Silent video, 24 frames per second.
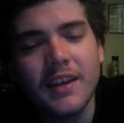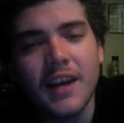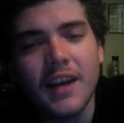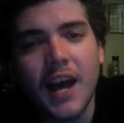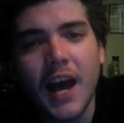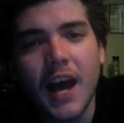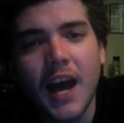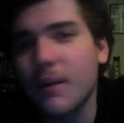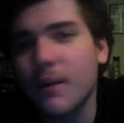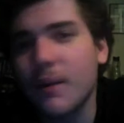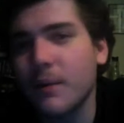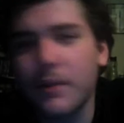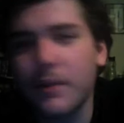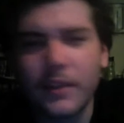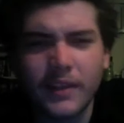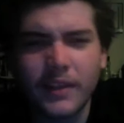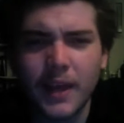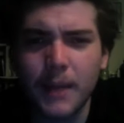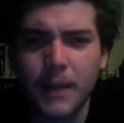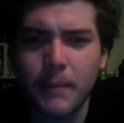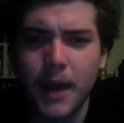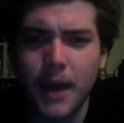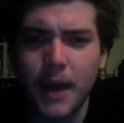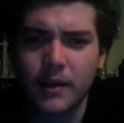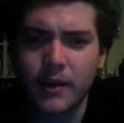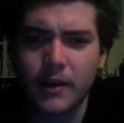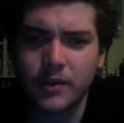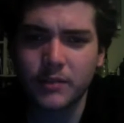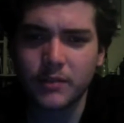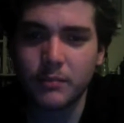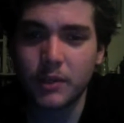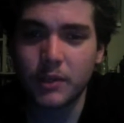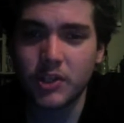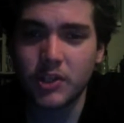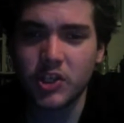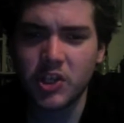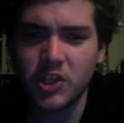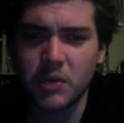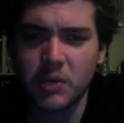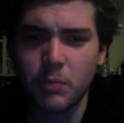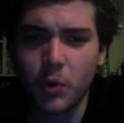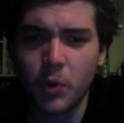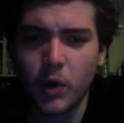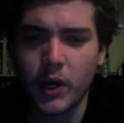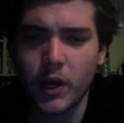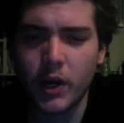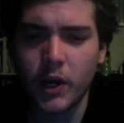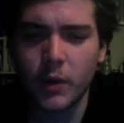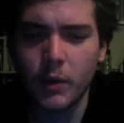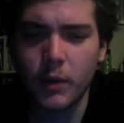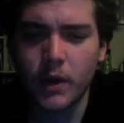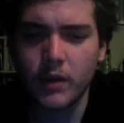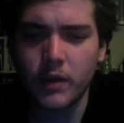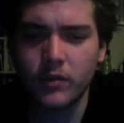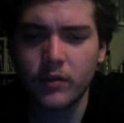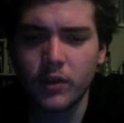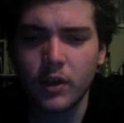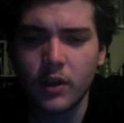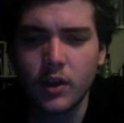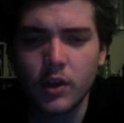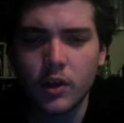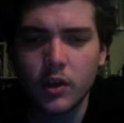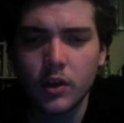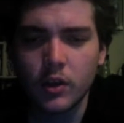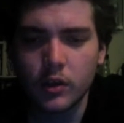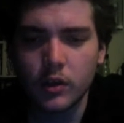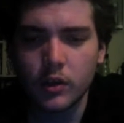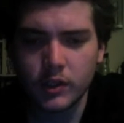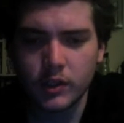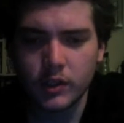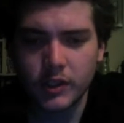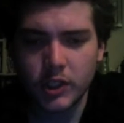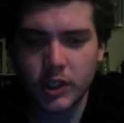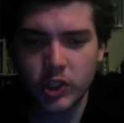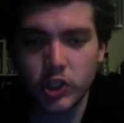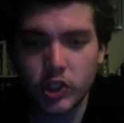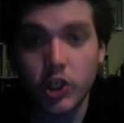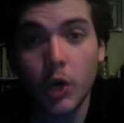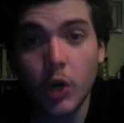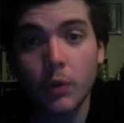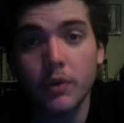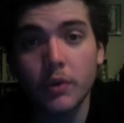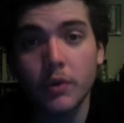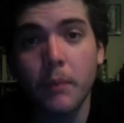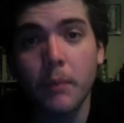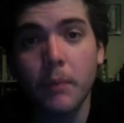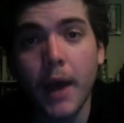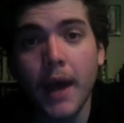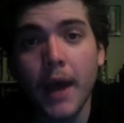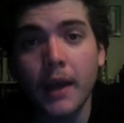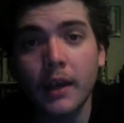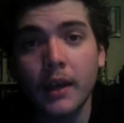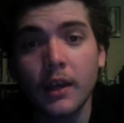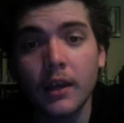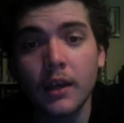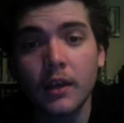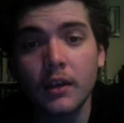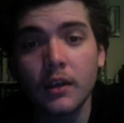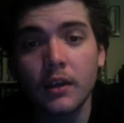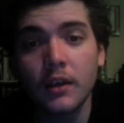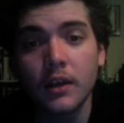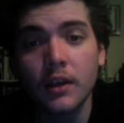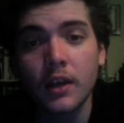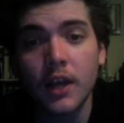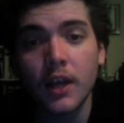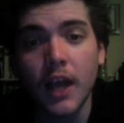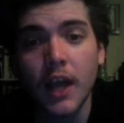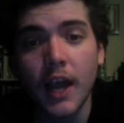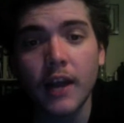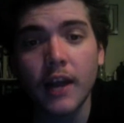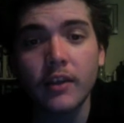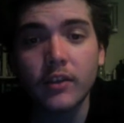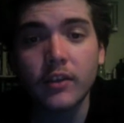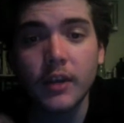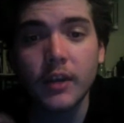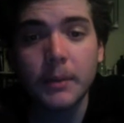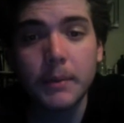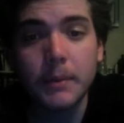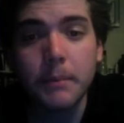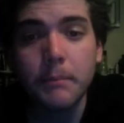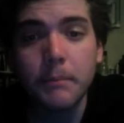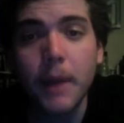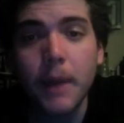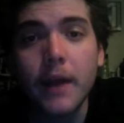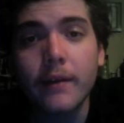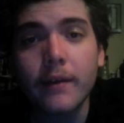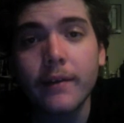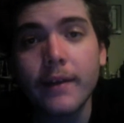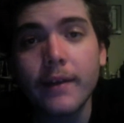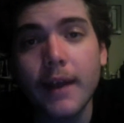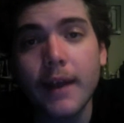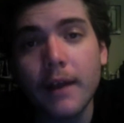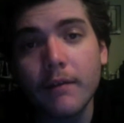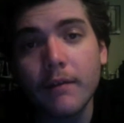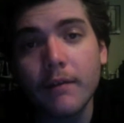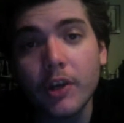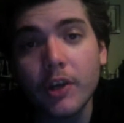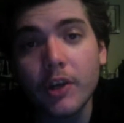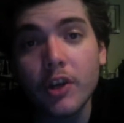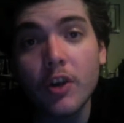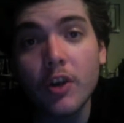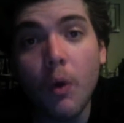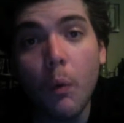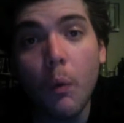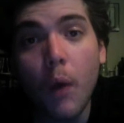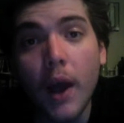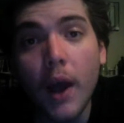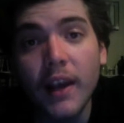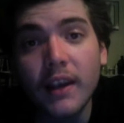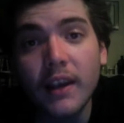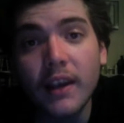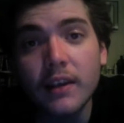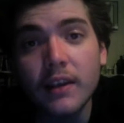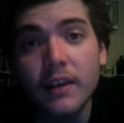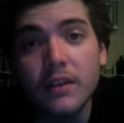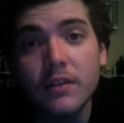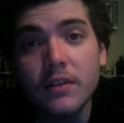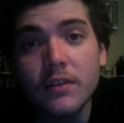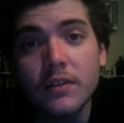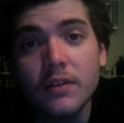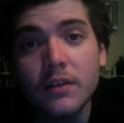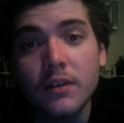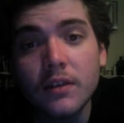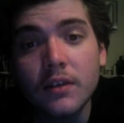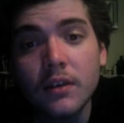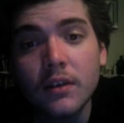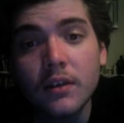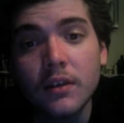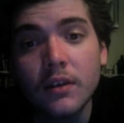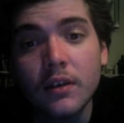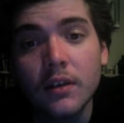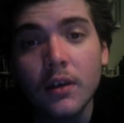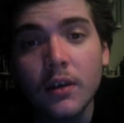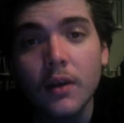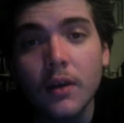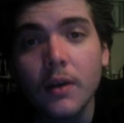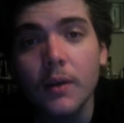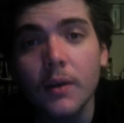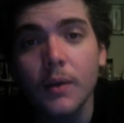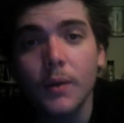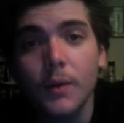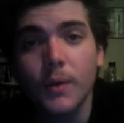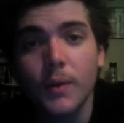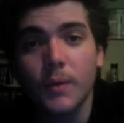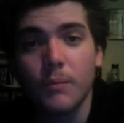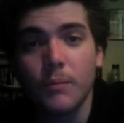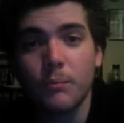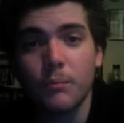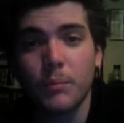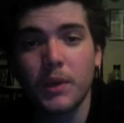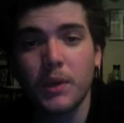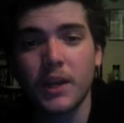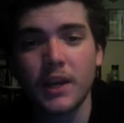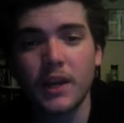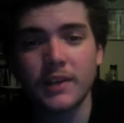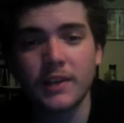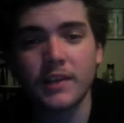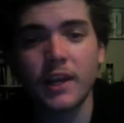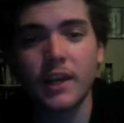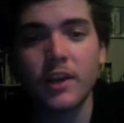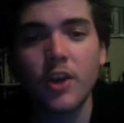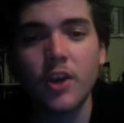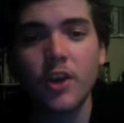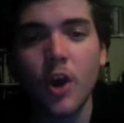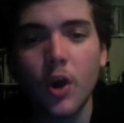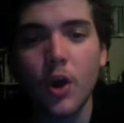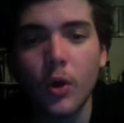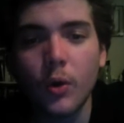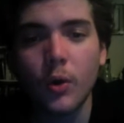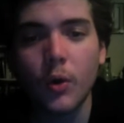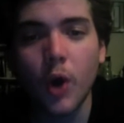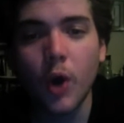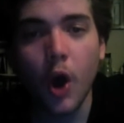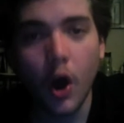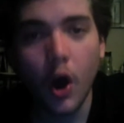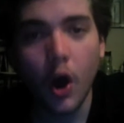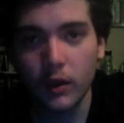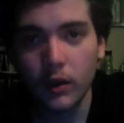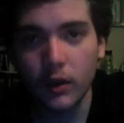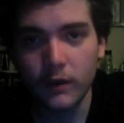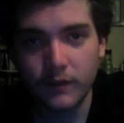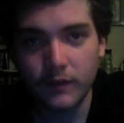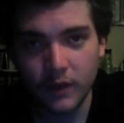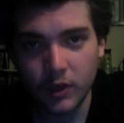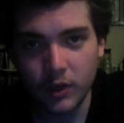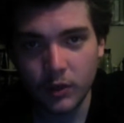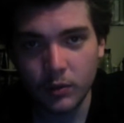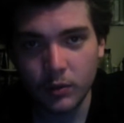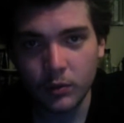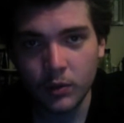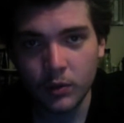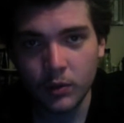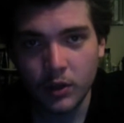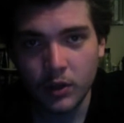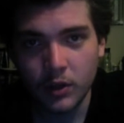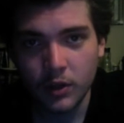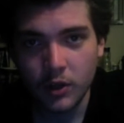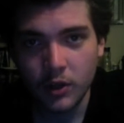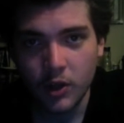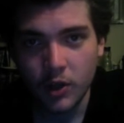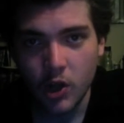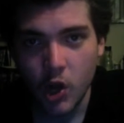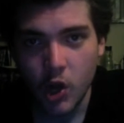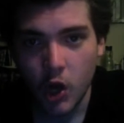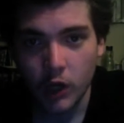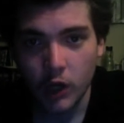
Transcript: I don't think that matters much anymore anyways, because the show is back, and it's going to be better than ever. You know why, kids? Because I know all of you are